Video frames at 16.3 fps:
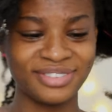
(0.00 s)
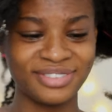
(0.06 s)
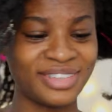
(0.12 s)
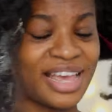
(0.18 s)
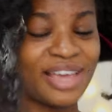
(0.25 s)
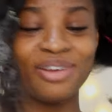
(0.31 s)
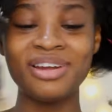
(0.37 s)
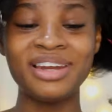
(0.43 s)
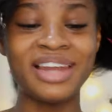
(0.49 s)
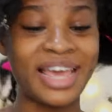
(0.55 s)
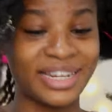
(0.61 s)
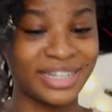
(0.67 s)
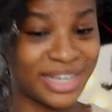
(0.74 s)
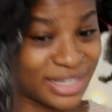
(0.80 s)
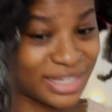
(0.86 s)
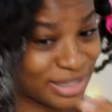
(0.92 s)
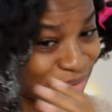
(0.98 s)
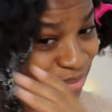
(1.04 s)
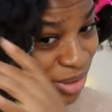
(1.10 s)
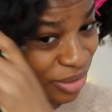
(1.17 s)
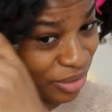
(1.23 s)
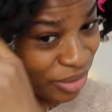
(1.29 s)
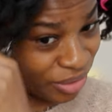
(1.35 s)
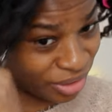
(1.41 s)
I don't like the
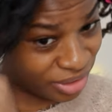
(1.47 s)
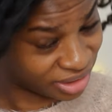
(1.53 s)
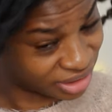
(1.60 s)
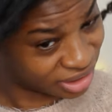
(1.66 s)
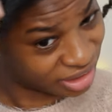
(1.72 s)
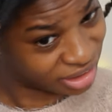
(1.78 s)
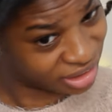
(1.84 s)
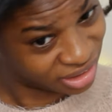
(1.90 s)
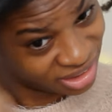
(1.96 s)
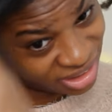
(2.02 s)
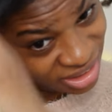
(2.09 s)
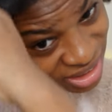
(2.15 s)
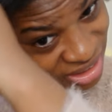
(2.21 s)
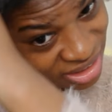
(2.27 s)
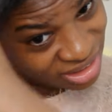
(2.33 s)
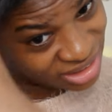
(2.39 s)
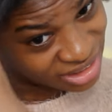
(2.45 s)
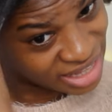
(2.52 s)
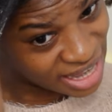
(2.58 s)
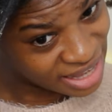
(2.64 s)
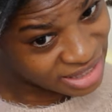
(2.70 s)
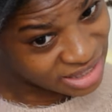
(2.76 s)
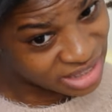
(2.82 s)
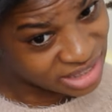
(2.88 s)
smell okay
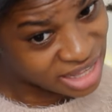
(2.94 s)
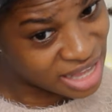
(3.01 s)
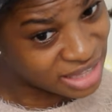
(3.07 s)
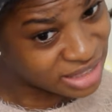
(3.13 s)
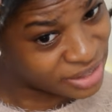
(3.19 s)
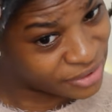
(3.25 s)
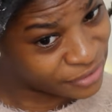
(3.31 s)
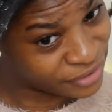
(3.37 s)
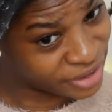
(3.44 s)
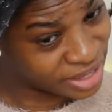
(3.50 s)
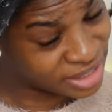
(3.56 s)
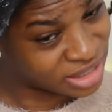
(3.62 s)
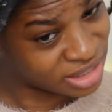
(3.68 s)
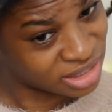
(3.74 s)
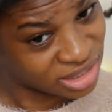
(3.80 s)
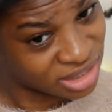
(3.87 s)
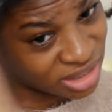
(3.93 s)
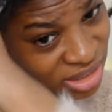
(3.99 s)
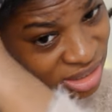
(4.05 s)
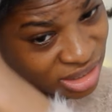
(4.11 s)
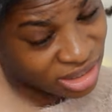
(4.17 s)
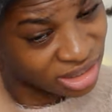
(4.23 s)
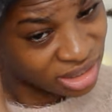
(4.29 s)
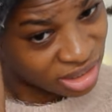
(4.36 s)
that's the, that's the first
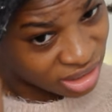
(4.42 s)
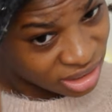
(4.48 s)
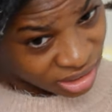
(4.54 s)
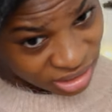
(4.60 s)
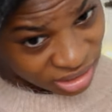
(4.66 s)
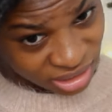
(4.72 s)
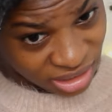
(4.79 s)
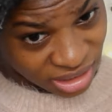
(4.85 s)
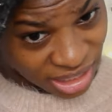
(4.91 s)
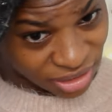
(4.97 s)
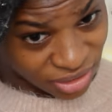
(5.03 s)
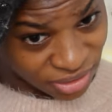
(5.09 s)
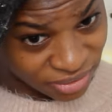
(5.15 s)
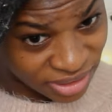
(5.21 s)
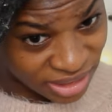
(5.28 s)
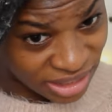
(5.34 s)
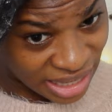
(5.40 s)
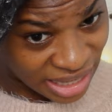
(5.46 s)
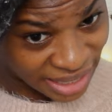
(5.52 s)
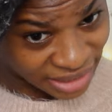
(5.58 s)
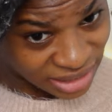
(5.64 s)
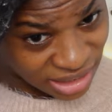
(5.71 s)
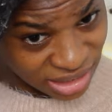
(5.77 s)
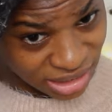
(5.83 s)
thing I don't really
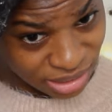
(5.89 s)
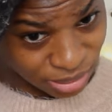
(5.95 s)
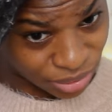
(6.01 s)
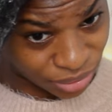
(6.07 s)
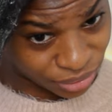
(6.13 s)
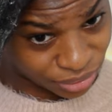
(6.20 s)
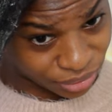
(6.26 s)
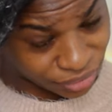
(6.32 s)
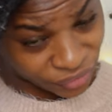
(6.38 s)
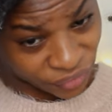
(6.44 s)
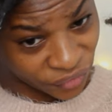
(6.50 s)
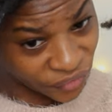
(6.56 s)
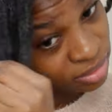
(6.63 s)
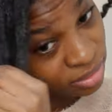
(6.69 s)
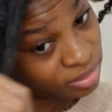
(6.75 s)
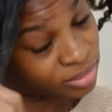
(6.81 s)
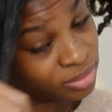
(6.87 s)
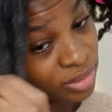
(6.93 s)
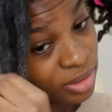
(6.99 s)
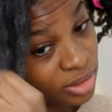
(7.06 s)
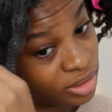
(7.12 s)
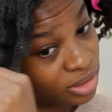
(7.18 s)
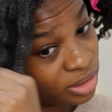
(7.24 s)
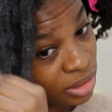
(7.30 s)
like the smell
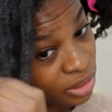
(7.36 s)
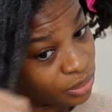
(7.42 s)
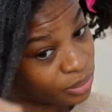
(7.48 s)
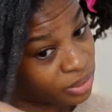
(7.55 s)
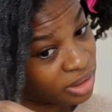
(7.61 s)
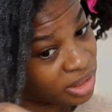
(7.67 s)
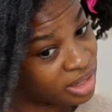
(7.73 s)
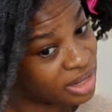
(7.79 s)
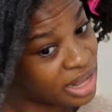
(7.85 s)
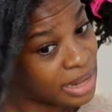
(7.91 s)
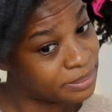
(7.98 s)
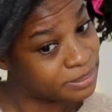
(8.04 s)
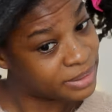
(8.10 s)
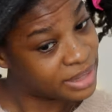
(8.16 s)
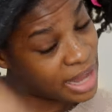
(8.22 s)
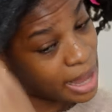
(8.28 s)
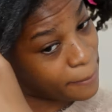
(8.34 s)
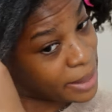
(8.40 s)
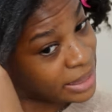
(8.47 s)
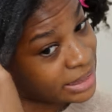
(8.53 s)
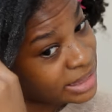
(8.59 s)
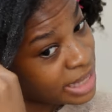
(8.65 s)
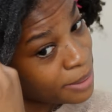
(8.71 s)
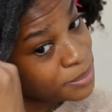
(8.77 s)
well I'm, I'm
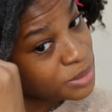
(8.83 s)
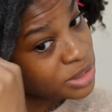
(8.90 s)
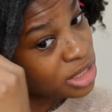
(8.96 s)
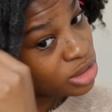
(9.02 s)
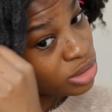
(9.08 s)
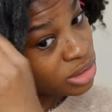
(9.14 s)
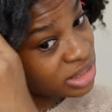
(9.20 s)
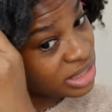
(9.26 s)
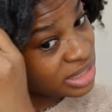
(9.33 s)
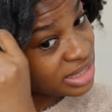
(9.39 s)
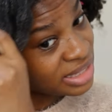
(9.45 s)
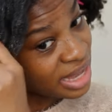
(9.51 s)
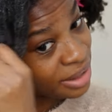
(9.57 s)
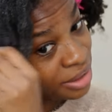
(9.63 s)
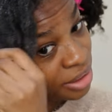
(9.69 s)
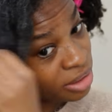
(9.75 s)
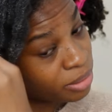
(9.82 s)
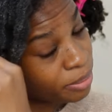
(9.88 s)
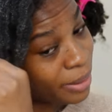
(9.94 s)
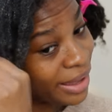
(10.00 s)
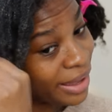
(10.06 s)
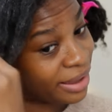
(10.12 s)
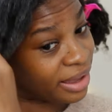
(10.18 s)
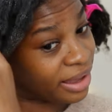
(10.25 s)
attempting to detangle
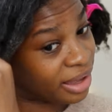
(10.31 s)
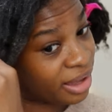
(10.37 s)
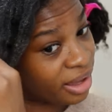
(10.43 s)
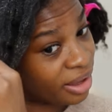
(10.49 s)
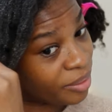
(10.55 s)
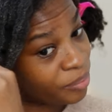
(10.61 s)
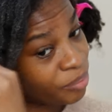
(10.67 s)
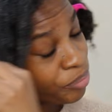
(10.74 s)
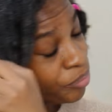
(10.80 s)
my hair